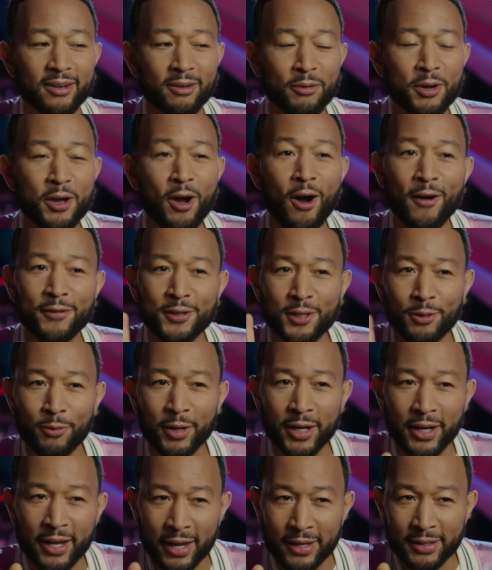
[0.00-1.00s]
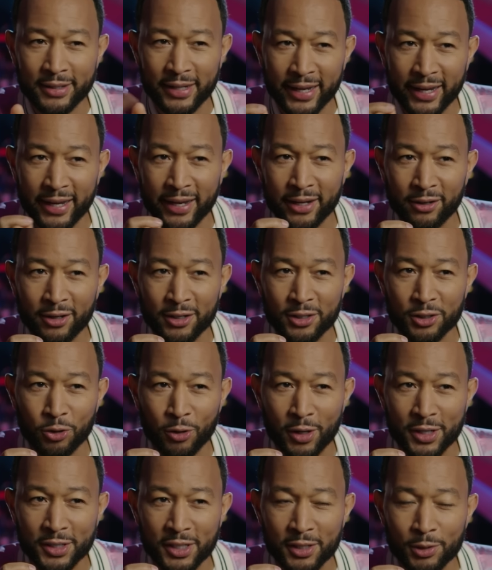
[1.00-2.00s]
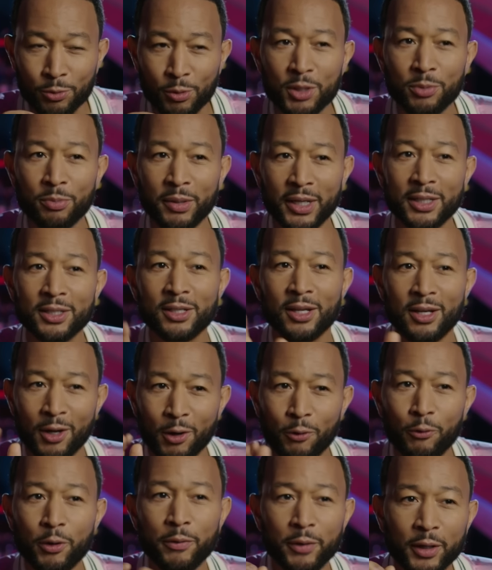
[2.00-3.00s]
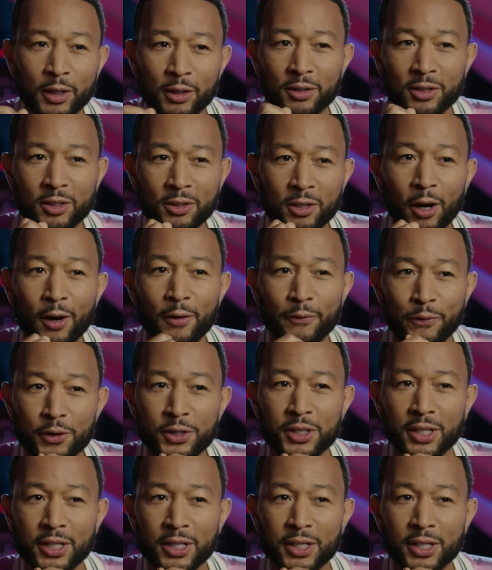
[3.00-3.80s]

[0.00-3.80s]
we often went head to head on choices, which means we would turn for